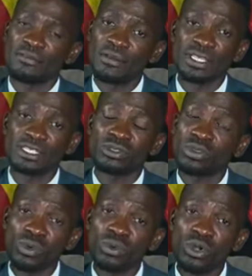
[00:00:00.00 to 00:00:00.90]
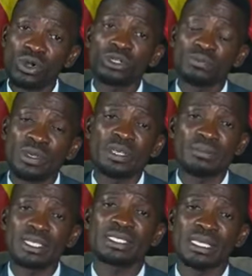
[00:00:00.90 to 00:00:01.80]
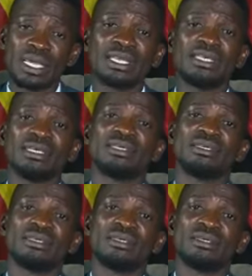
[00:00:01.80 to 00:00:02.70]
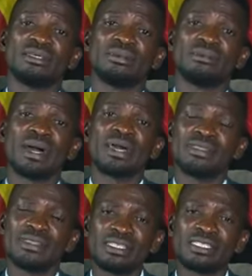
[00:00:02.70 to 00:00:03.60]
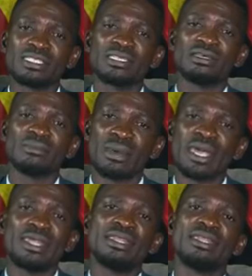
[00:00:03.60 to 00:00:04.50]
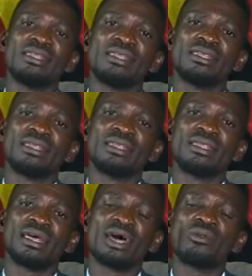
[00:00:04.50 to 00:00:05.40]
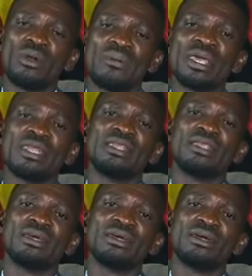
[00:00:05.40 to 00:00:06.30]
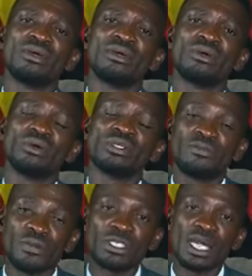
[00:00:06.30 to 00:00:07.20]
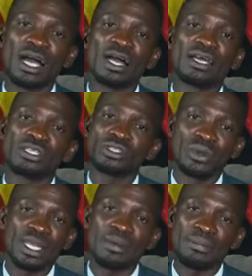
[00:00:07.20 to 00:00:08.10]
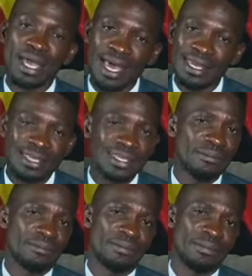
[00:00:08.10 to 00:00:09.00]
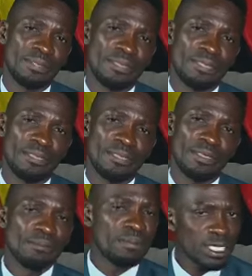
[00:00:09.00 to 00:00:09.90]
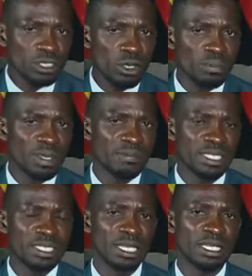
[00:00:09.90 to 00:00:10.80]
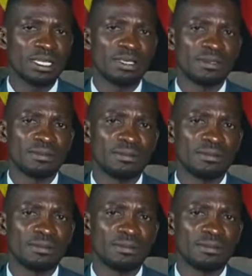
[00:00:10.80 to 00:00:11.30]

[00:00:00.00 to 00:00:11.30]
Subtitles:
Friends, do not be misled by these men and women whose future is already behind them. Please don't be misled.